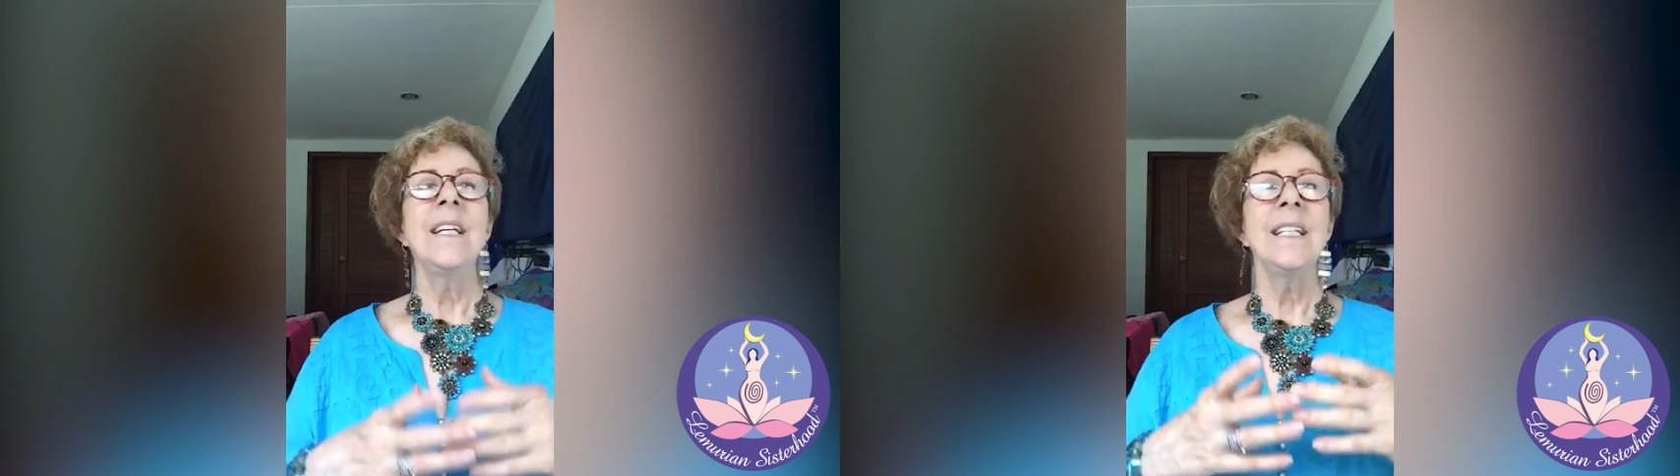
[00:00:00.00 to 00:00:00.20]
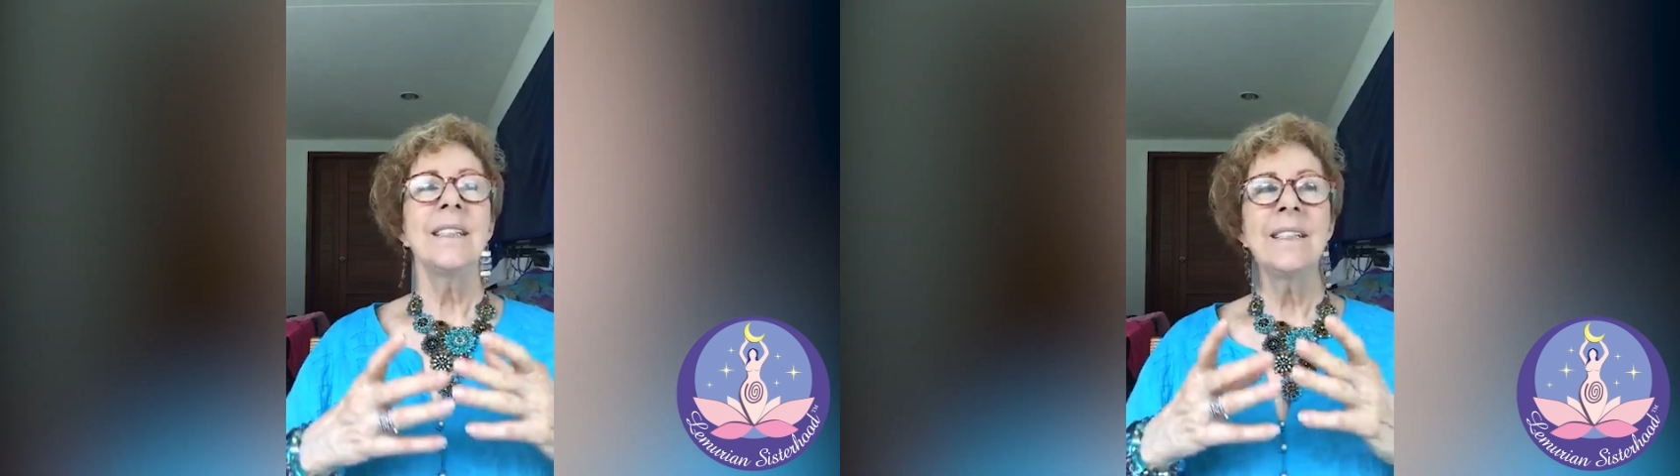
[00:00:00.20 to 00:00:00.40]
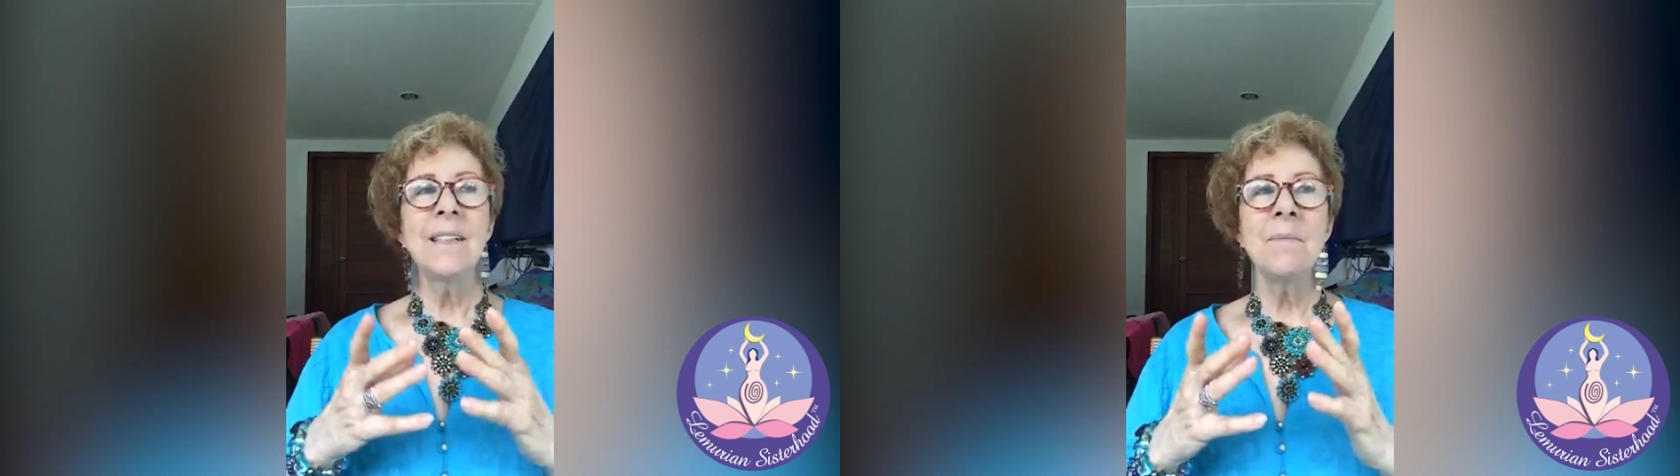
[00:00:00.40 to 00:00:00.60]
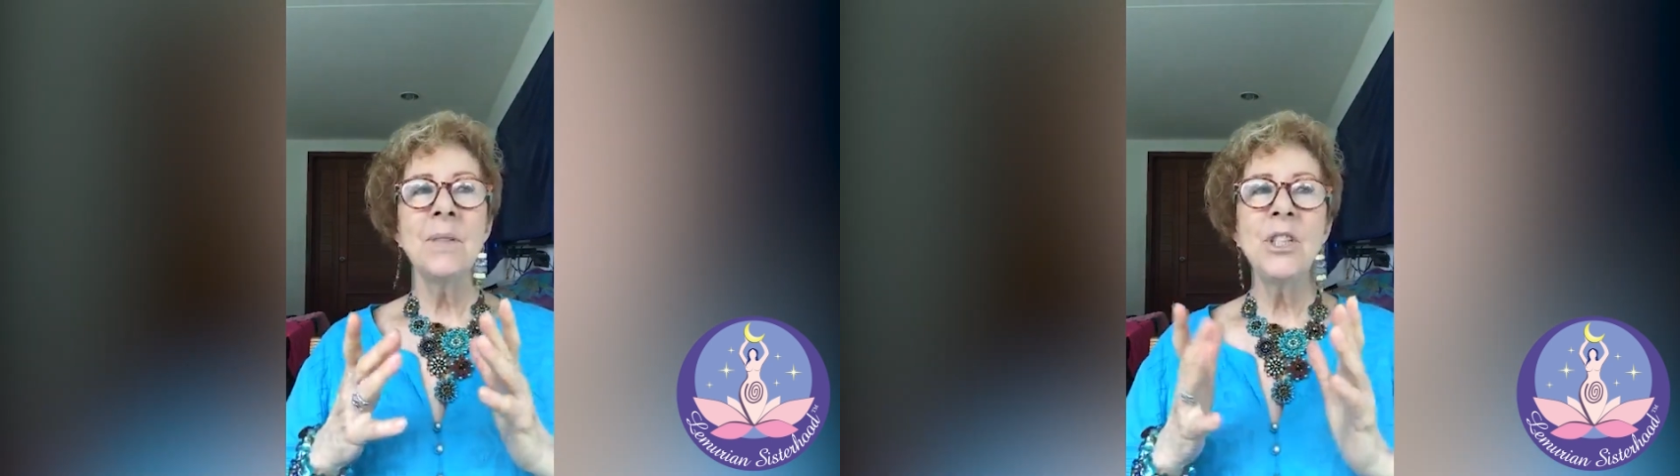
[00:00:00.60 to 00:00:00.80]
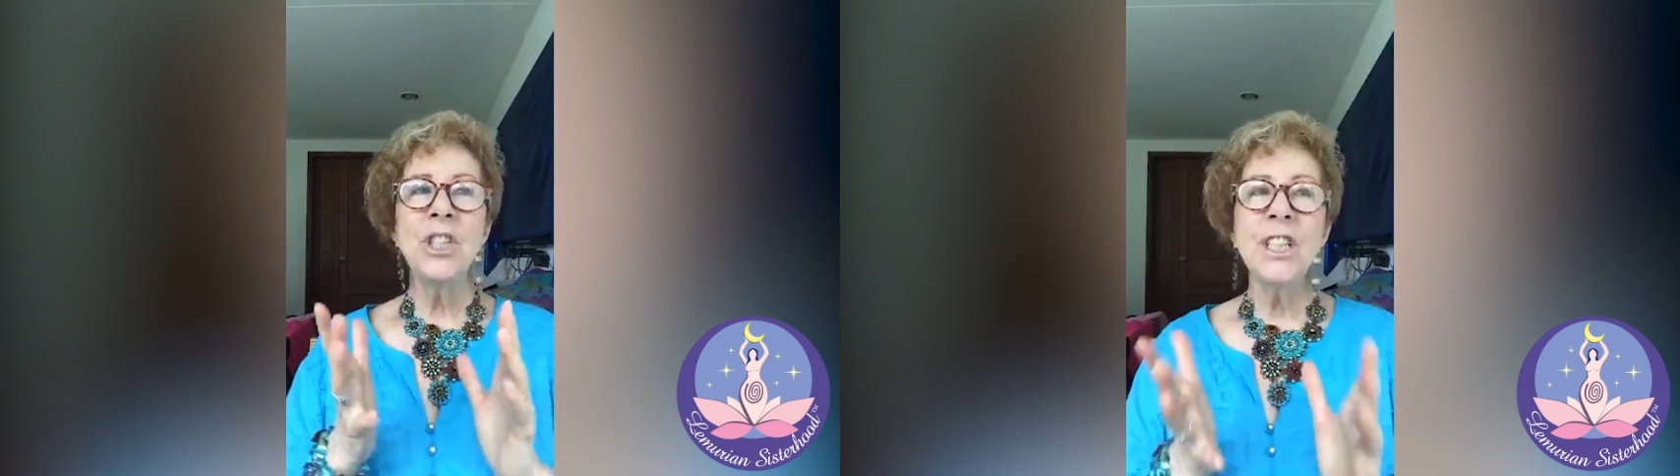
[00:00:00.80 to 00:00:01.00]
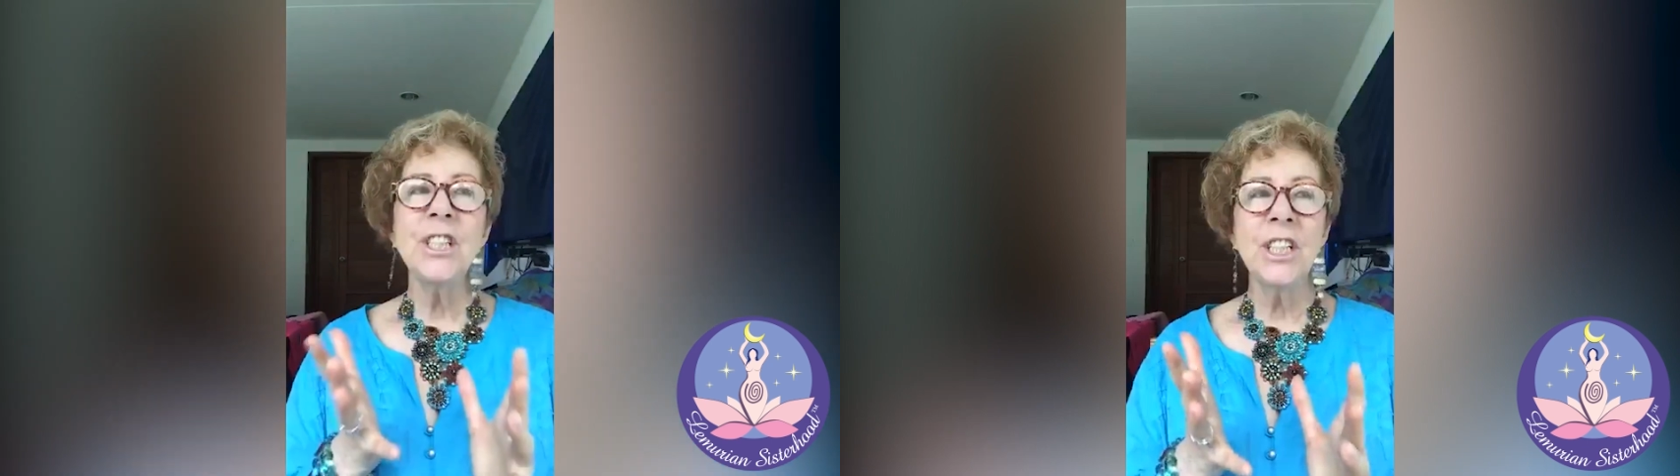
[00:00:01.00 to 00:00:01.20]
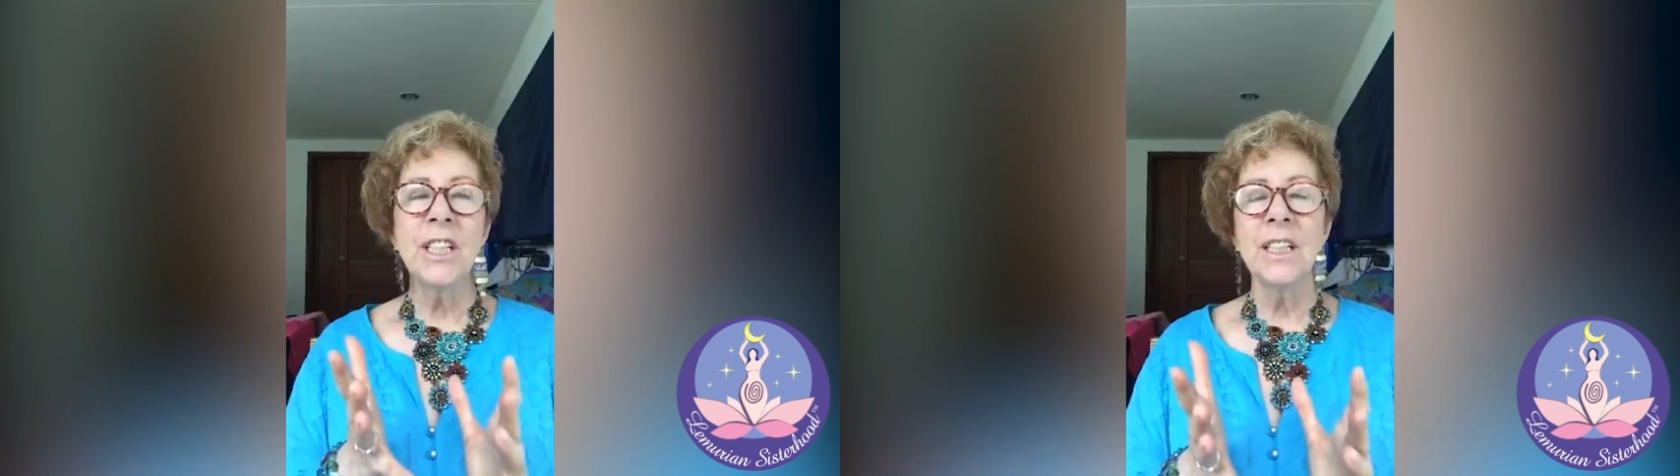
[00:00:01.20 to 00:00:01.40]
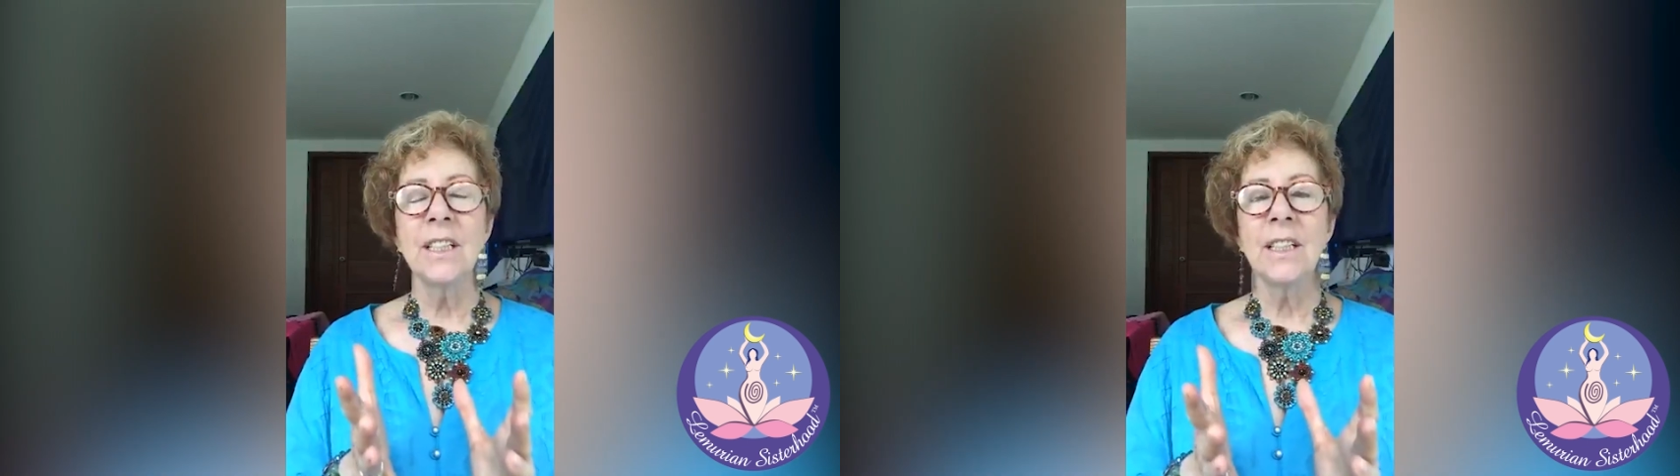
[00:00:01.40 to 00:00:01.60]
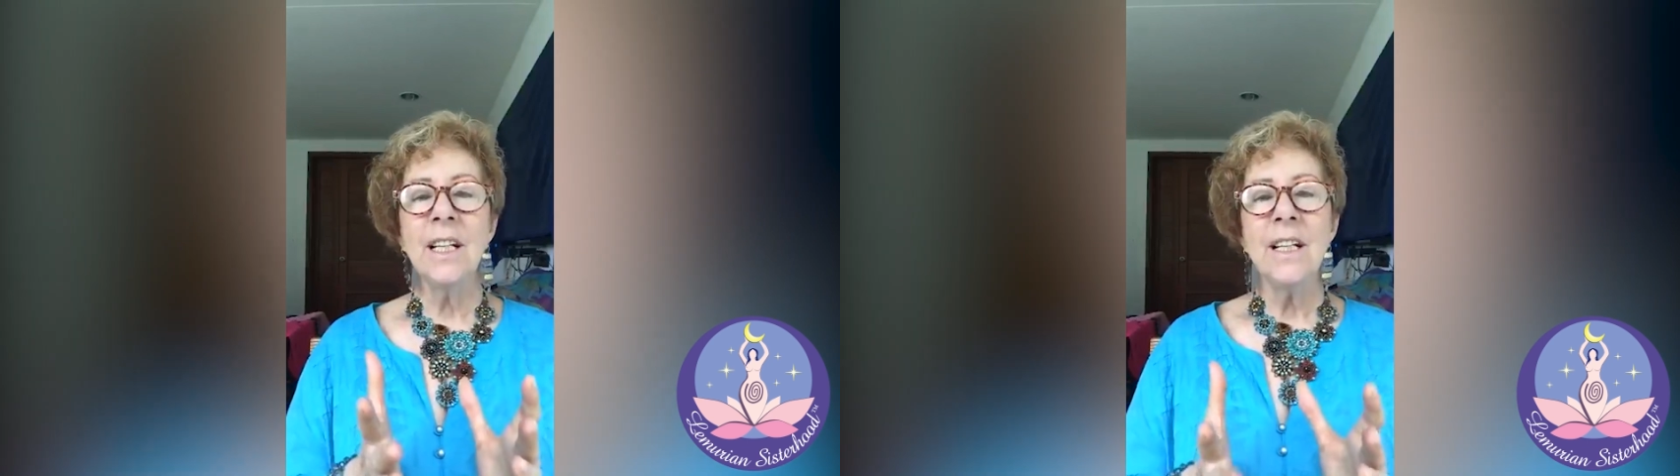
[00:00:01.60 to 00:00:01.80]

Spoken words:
It's the magician